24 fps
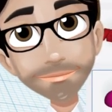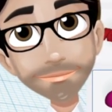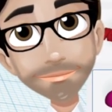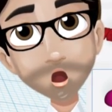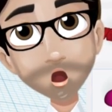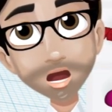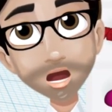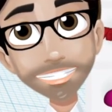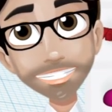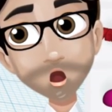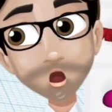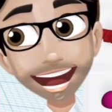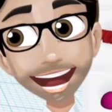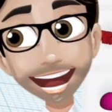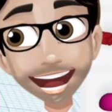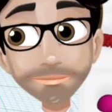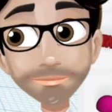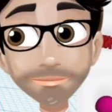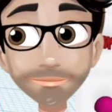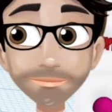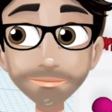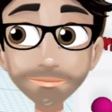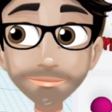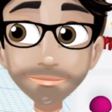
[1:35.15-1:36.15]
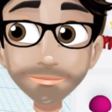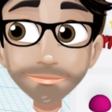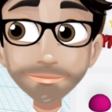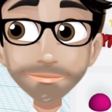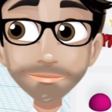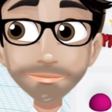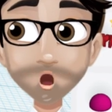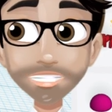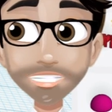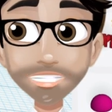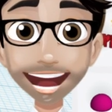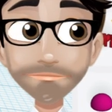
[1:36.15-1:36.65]
We're going to drag
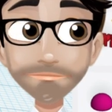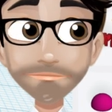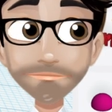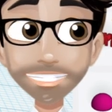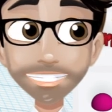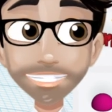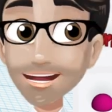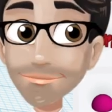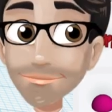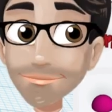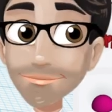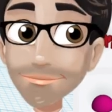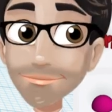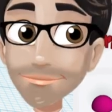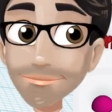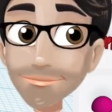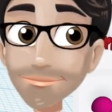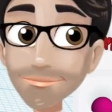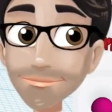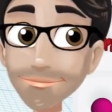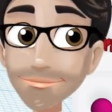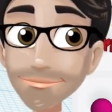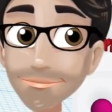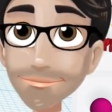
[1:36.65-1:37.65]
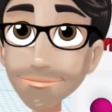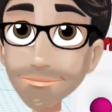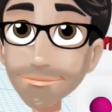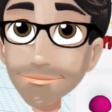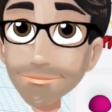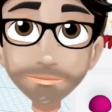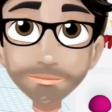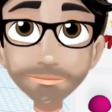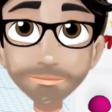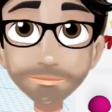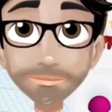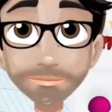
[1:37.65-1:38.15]
a half sphere.
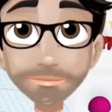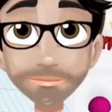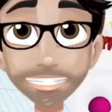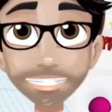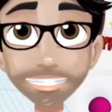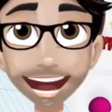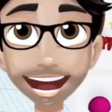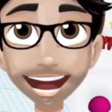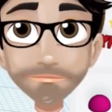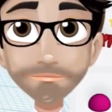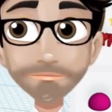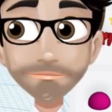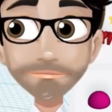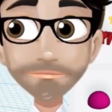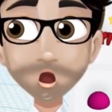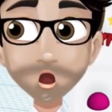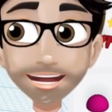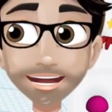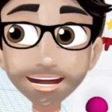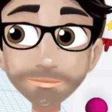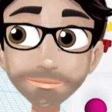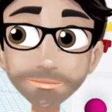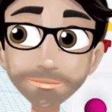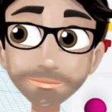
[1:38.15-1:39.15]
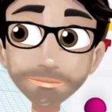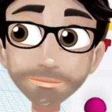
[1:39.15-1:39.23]
and change it to green.